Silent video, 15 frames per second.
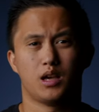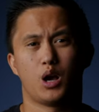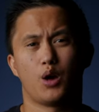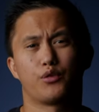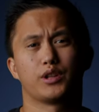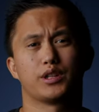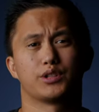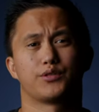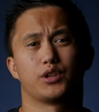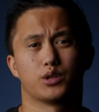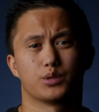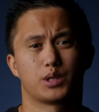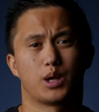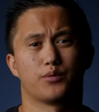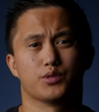Hopefully this
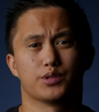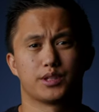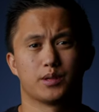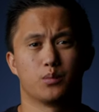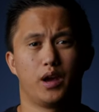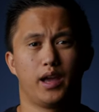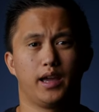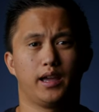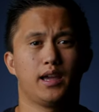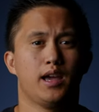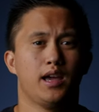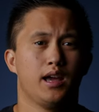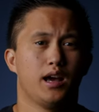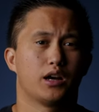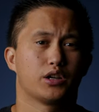video is helpful in some way.
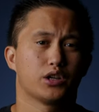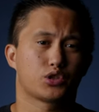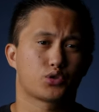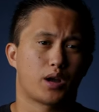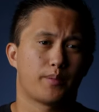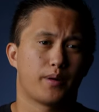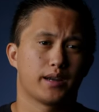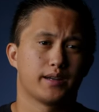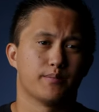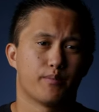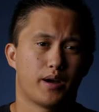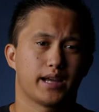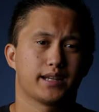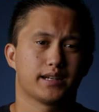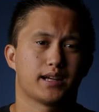A good tripod
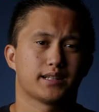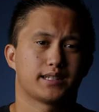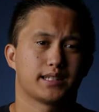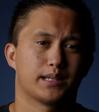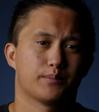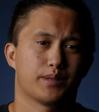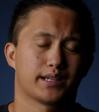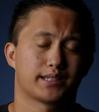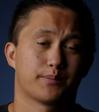might not seem like